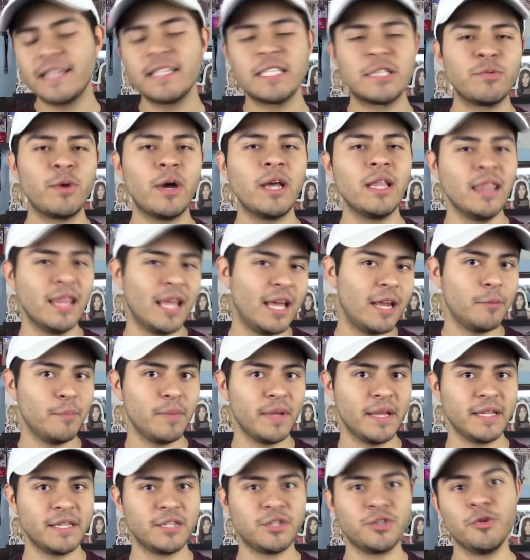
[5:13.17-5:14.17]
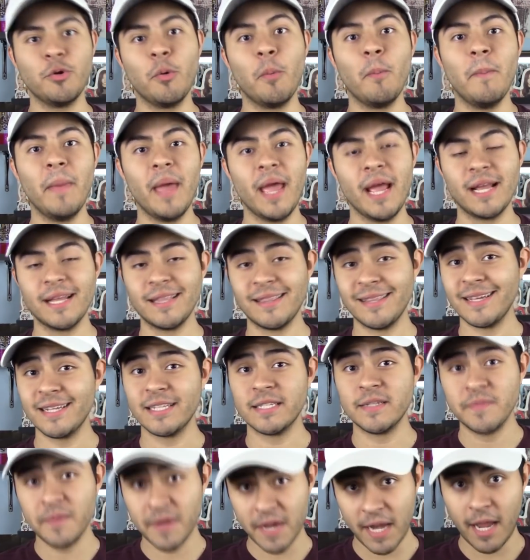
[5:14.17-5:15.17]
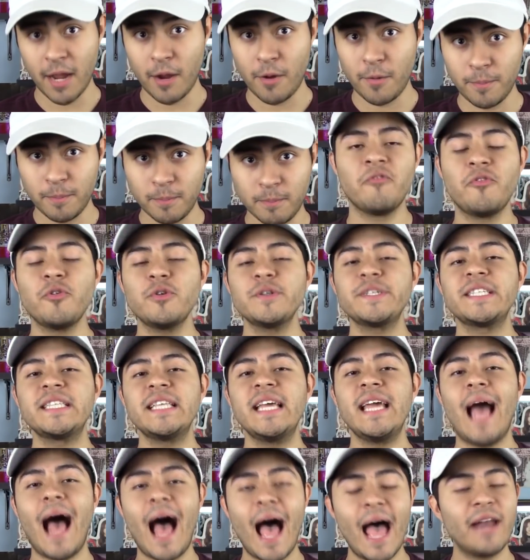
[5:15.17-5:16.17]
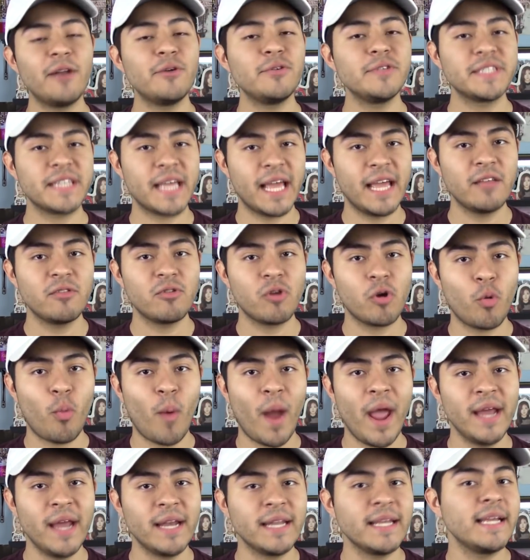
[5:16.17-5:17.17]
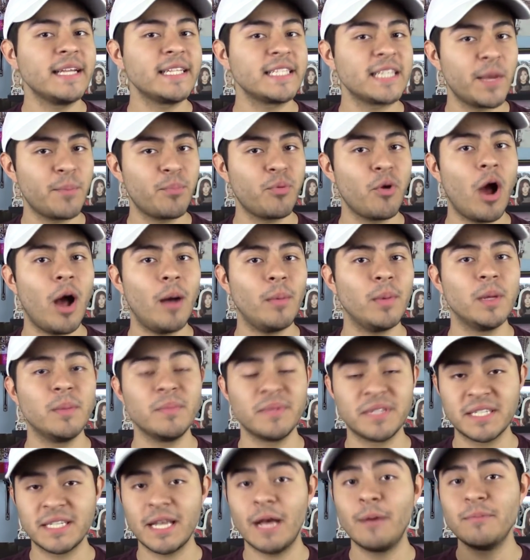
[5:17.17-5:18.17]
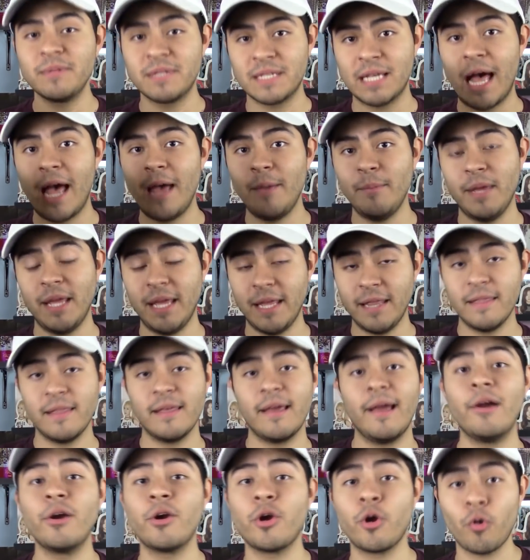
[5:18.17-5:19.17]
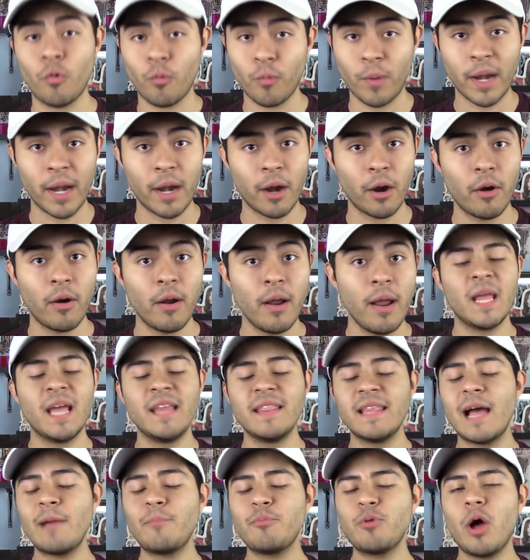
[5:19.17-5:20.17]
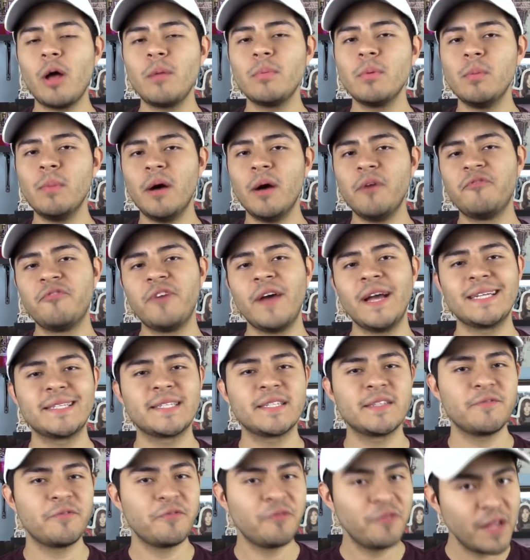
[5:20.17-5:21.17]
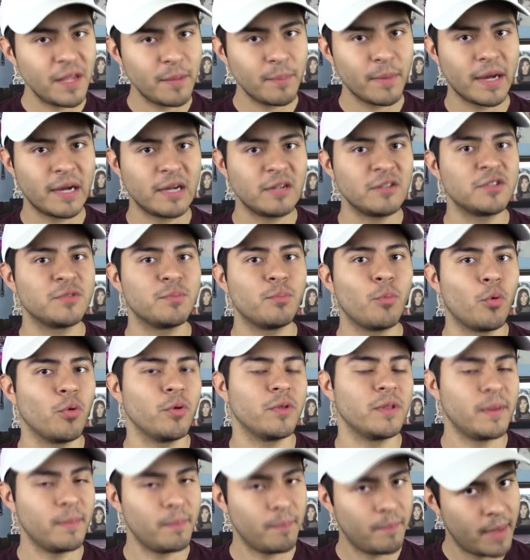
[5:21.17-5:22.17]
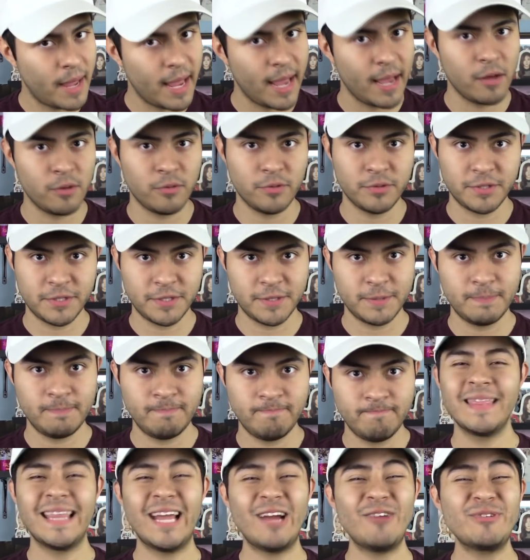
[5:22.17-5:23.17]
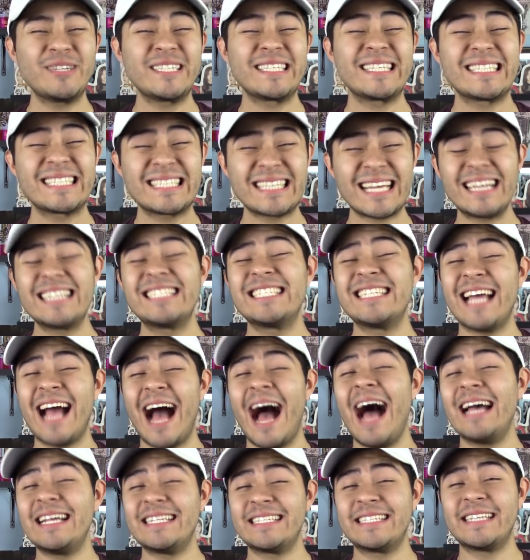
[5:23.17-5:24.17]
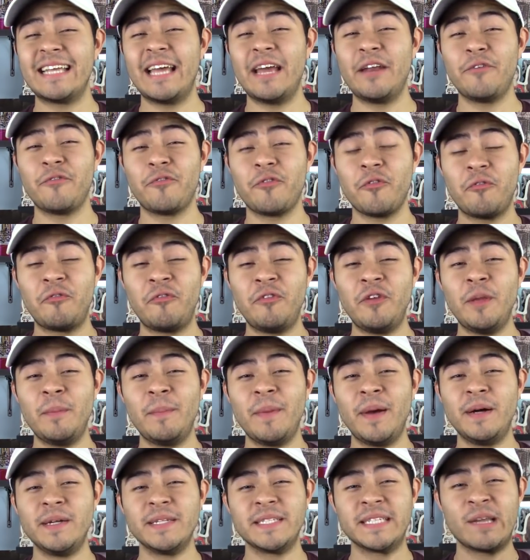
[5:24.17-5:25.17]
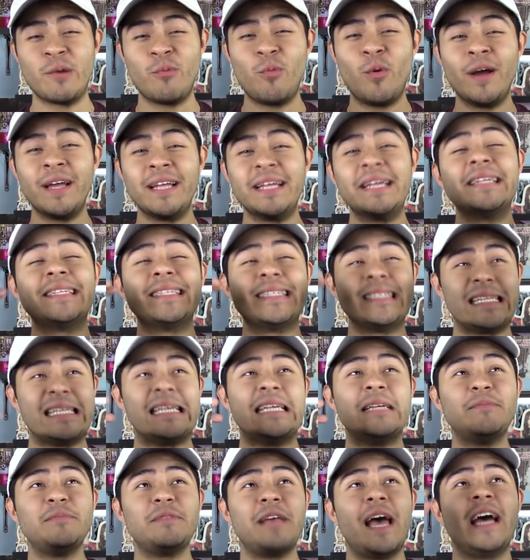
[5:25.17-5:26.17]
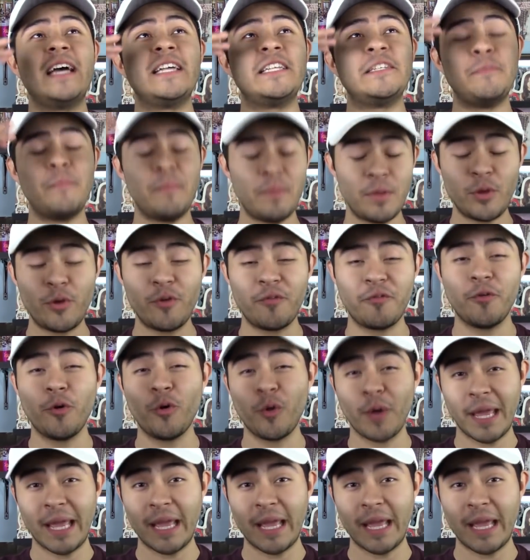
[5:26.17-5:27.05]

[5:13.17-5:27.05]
and how she could change K-pop and, you know, the image of like a K-pop idol, you know, skinny, pretty, this tall, this much weight, this waist size, whatever, and then actually being like a healthy K-pop idol that's happy.